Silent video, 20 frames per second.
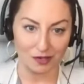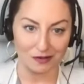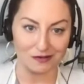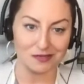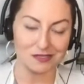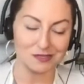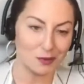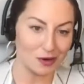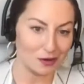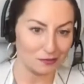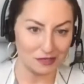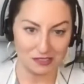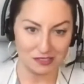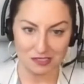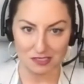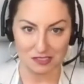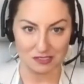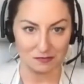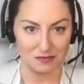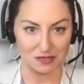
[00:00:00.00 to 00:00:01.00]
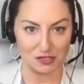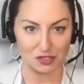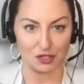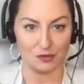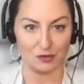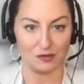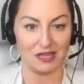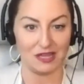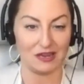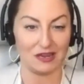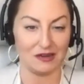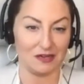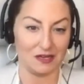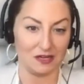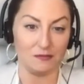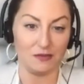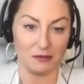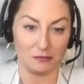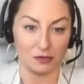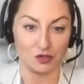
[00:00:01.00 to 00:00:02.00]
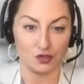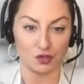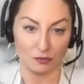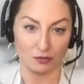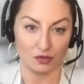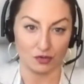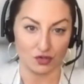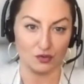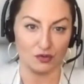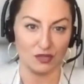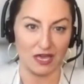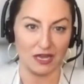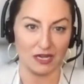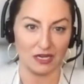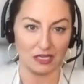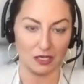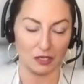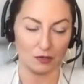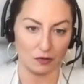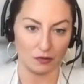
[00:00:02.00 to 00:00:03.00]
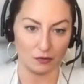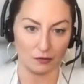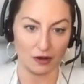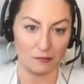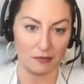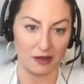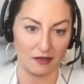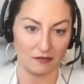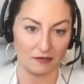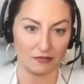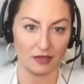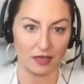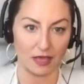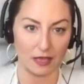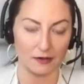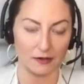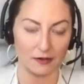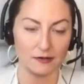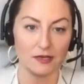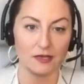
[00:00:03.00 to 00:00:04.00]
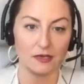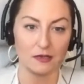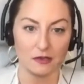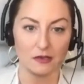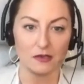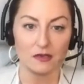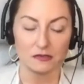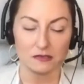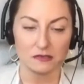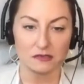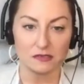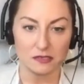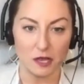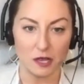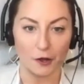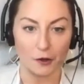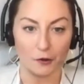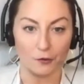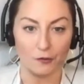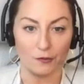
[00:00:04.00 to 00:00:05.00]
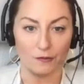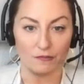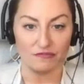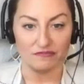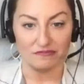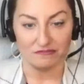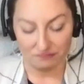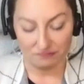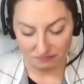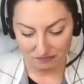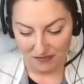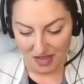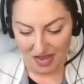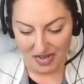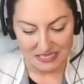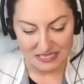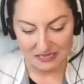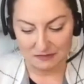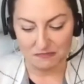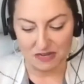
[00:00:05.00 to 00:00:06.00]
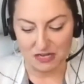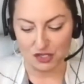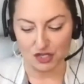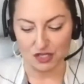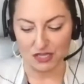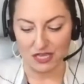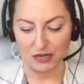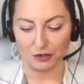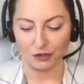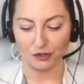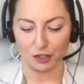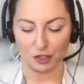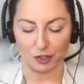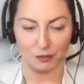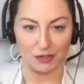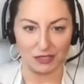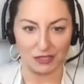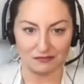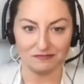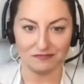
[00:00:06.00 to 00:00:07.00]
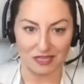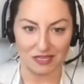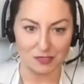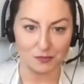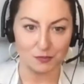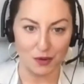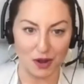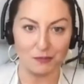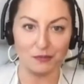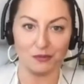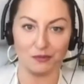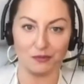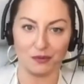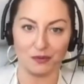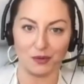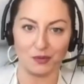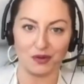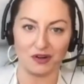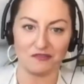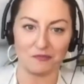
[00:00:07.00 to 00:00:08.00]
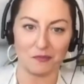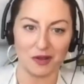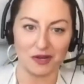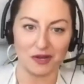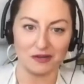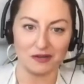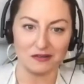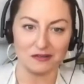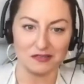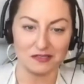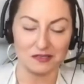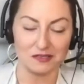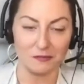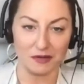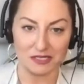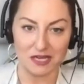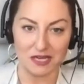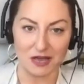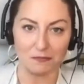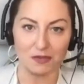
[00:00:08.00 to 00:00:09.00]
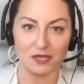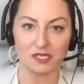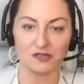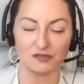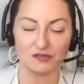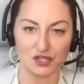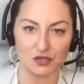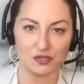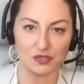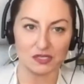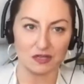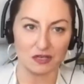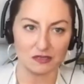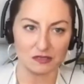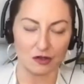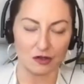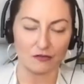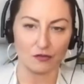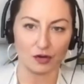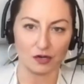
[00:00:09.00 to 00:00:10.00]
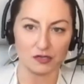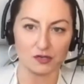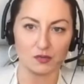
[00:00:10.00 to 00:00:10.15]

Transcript: it's probably a system issue, and they need to be able to troubleshoot that and get you on the right path again. So I didn't mention that earlier, but that's probably one of my top picks for choosing that software as well.